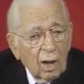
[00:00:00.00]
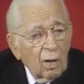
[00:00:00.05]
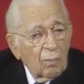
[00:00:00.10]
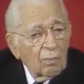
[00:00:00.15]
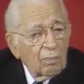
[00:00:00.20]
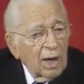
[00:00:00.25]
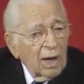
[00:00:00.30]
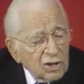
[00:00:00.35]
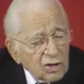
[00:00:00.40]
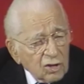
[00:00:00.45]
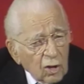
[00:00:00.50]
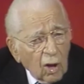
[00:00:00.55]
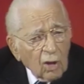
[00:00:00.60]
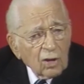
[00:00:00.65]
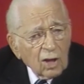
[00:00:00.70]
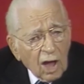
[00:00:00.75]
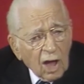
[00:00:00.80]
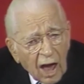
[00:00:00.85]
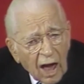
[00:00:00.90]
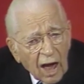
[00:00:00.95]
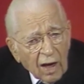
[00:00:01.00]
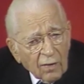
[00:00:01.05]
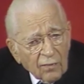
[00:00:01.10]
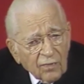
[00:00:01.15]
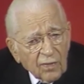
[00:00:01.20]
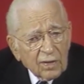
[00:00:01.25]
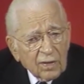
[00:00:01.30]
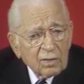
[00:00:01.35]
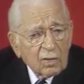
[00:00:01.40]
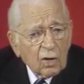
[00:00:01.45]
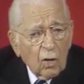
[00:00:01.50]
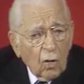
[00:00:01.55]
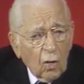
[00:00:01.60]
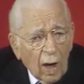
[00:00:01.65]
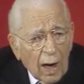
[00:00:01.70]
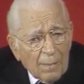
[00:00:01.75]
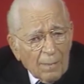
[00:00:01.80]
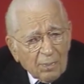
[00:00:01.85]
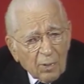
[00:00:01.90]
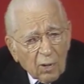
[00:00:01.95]
based on love and
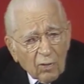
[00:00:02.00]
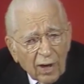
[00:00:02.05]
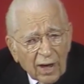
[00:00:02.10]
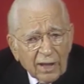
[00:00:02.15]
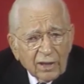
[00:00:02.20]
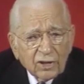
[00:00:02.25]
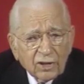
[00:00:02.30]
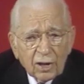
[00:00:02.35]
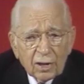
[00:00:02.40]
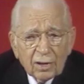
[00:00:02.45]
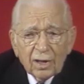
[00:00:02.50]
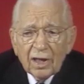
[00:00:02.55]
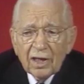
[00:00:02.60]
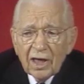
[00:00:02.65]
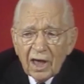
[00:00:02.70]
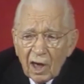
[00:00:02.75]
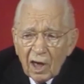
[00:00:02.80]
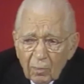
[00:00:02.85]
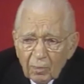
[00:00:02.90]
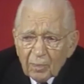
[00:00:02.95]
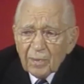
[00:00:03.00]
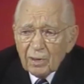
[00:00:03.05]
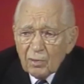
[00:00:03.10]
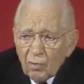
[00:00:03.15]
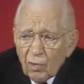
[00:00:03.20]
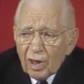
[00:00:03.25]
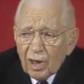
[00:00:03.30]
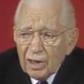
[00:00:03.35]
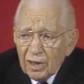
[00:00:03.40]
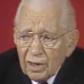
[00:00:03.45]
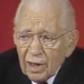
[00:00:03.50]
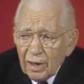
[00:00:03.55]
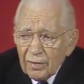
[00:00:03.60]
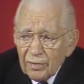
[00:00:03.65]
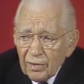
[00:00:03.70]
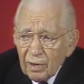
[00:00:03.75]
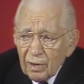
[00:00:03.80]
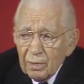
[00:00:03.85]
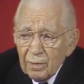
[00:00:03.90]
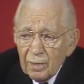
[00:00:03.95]
cooperation and helping one
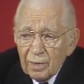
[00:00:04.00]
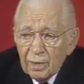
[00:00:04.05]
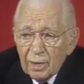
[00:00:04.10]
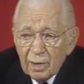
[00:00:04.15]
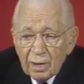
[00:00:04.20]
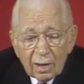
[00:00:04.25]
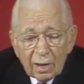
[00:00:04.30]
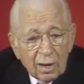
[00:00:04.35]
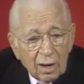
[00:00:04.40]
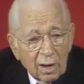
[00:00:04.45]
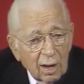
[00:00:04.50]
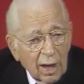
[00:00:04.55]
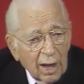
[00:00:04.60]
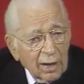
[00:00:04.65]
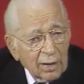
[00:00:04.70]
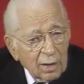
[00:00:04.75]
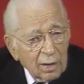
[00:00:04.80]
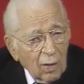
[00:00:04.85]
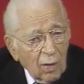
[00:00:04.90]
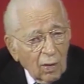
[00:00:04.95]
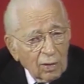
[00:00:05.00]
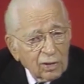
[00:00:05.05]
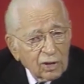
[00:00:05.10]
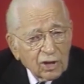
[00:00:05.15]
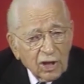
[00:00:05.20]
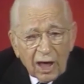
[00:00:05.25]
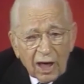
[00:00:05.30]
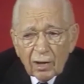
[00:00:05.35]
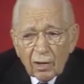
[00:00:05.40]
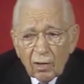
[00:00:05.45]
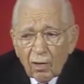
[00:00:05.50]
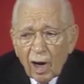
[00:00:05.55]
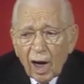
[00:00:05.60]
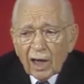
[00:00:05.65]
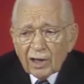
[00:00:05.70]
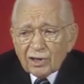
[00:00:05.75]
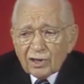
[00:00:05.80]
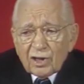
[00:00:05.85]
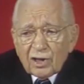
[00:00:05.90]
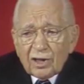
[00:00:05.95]
another, and on
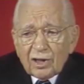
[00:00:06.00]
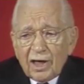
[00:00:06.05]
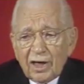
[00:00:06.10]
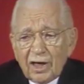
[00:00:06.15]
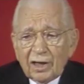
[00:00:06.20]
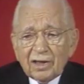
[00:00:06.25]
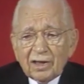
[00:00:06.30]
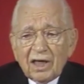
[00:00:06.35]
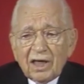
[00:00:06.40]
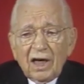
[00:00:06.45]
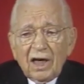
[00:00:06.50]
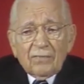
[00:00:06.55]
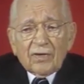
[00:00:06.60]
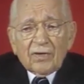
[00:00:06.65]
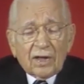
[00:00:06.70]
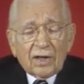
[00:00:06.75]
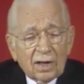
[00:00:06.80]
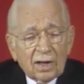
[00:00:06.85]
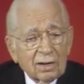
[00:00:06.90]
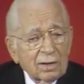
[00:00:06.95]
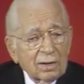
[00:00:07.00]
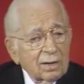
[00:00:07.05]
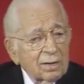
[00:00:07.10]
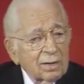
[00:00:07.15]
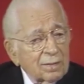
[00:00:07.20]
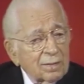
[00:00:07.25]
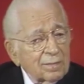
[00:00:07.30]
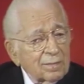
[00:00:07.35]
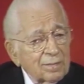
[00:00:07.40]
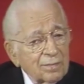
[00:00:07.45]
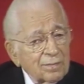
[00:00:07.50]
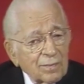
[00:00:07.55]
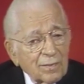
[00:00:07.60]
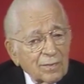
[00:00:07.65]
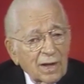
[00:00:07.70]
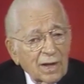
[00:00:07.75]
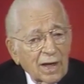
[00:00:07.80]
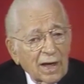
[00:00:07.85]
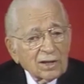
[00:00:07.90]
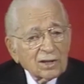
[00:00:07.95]
generosity and giving,
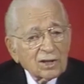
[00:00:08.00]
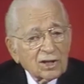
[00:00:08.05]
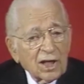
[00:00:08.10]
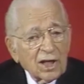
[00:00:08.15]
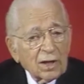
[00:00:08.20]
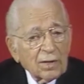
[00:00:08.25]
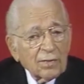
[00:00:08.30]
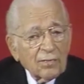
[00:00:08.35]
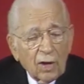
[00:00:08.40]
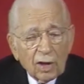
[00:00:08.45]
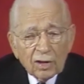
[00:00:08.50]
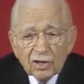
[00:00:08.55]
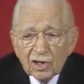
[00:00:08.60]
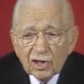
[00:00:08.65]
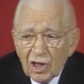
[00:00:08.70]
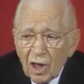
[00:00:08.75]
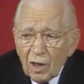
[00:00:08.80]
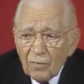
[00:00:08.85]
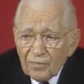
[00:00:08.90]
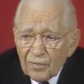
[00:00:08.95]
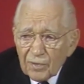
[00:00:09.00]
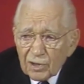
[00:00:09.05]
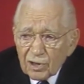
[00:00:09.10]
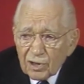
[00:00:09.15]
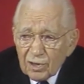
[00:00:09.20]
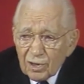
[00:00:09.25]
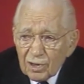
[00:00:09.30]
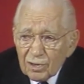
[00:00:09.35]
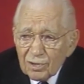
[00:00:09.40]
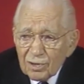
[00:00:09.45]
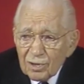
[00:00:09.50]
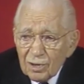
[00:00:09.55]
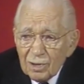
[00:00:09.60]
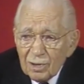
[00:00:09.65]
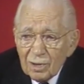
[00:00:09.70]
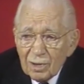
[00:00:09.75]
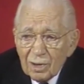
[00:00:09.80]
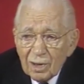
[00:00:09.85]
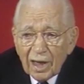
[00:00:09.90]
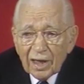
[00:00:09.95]
instead of on selfishness
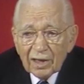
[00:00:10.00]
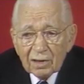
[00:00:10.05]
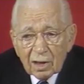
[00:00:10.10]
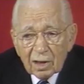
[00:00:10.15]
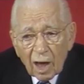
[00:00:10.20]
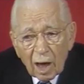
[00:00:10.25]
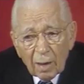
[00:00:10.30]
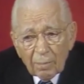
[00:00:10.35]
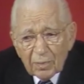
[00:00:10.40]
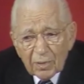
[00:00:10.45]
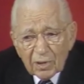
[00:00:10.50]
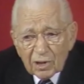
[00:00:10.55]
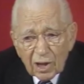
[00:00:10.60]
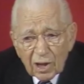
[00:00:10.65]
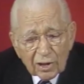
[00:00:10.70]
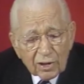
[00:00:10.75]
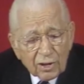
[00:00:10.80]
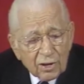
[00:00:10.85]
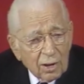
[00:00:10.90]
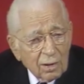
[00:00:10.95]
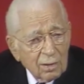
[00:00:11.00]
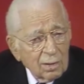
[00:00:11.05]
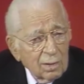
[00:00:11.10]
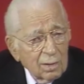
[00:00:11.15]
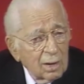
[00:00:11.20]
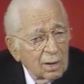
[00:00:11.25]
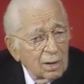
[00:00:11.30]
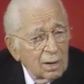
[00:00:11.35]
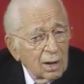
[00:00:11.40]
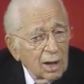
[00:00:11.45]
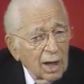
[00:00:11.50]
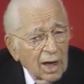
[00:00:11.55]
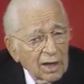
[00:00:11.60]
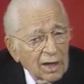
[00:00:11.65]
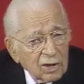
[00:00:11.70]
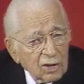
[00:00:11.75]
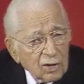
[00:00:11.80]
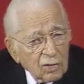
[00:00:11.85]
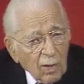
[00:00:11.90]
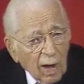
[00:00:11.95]
and competition
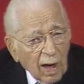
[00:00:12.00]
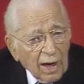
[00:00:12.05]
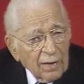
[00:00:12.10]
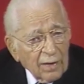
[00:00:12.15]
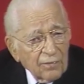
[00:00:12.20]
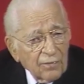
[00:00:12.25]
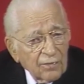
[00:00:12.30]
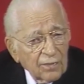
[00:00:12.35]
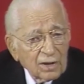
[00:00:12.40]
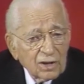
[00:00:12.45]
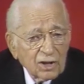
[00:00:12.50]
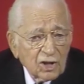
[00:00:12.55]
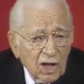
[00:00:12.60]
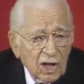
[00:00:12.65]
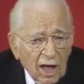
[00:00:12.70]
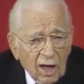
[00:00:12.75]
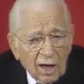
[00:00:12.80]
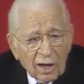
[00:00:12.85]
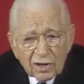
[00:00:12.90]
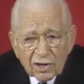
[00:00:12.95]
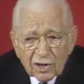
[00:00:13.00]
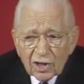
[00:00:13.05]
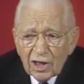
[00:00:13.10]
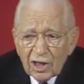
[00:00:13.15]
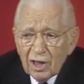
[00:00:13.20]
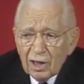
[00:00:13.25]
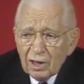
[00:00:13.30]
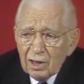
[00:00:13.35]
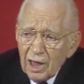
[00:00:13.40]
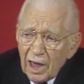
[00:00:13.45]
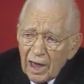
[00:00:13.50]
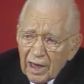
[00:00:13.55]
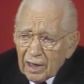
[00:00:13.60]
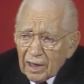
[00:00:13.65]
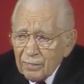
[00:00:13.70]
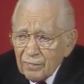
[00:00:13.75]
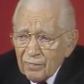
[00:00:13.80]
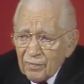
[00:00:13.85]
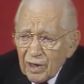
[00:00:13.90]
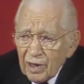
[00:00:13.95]
and strife and jealousy and
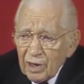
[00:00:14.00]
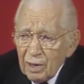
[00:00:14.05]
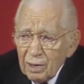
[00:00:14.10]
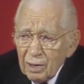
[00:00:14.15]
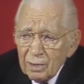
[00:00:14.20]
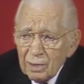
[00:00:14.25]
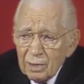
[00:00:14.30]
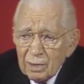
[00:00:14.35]
envy